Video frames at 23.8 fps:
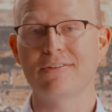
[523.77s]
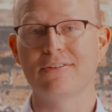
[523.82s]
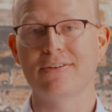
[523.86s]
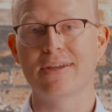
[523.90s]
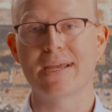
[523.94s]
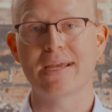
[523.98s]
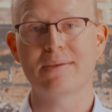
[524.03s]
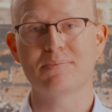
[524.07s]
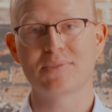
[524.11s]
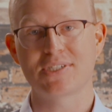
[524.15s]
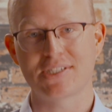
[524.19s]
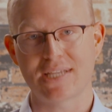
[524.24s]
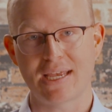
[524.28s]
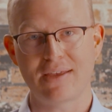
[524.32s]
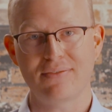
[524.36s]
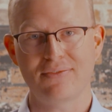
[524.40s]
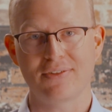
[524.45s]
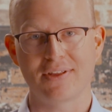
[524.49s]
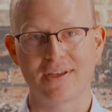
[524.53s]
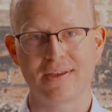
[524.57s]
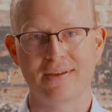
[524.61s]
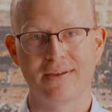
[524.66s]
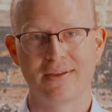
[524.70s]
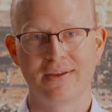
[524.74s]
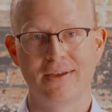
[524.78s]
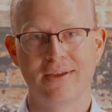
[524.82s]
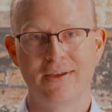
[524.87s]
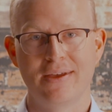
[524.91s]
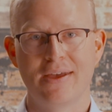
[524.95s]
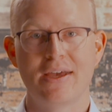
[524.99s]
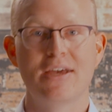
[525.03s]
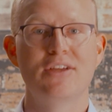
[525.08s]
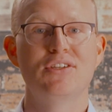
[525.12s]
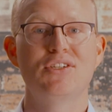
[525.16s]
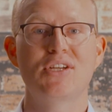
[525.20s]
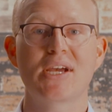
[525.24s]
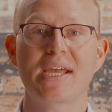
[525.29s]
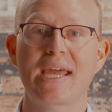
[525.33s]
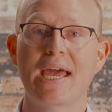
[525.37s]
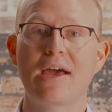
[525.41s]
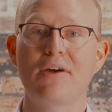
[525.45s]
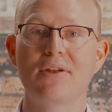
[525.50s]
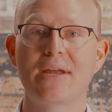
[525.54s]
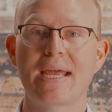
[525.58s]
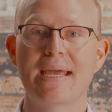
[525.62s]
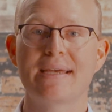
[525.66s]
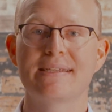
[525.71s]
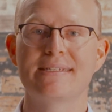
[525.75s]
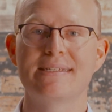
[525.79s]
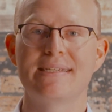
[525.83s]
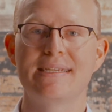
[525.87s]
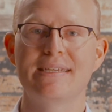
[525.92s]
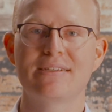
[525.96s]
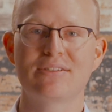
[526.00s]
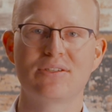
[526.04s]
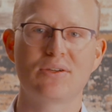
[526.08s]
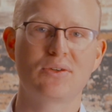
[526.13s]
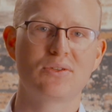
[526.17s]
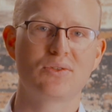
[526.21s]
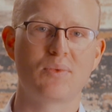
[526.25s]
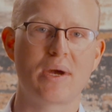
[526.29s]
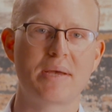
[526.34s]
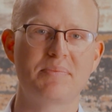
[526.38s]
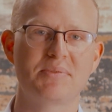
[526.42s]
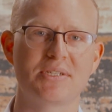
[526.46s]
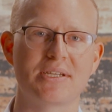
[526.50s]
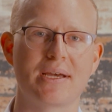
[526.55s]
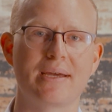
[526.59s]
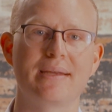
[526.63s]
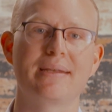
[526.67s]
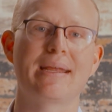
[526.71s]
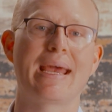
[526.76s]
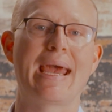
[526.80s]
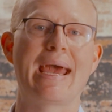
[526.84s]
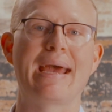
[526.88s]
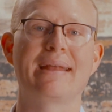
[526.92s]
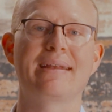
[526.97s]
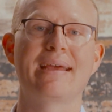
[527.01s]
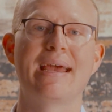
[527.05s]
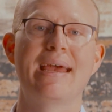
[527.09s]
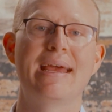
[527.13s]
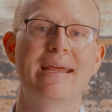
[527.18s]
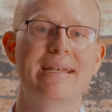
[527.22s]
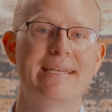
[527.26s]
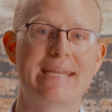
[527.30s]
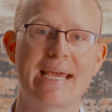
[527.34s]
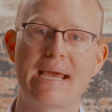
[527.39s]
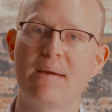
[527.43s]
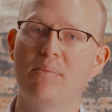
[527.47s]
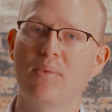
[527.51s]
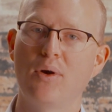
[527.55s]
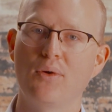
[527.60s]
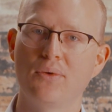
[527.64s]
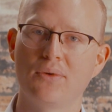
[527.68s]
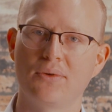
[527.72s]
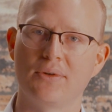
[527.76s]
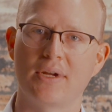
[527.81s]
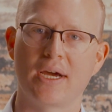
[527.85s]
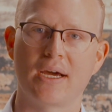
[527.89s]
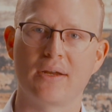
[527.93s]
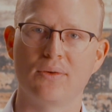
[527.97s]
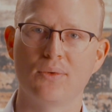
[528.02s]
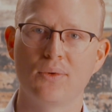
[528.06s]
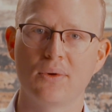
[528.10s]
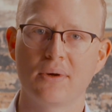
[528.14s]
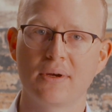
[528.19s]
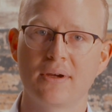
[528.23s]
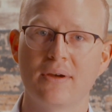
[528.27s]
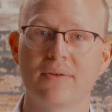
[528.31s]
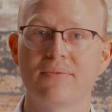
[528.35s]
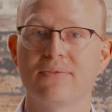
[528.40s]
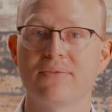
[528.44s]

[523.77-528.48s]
their dams safely. Check out ASDSO's website at damowner.org